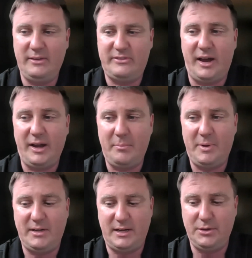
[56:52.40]
It's not a
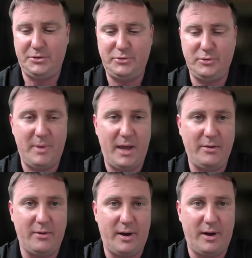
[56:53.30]
big deal to
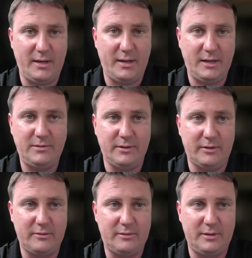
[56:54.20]
amend your IND
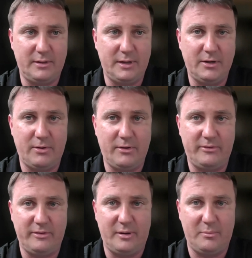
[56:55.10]
to
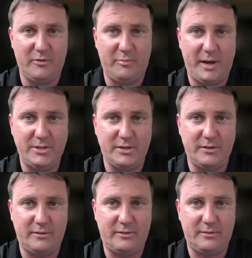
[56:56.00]
increase the number of
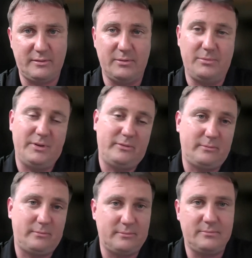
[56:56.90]
patients, or at
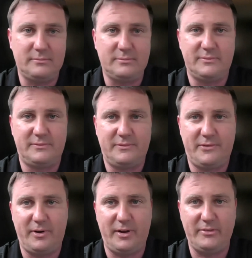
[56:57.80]
least
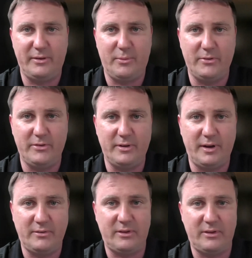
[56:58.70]
for us, it
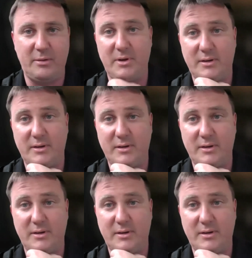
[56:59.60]
wasn't necessarily a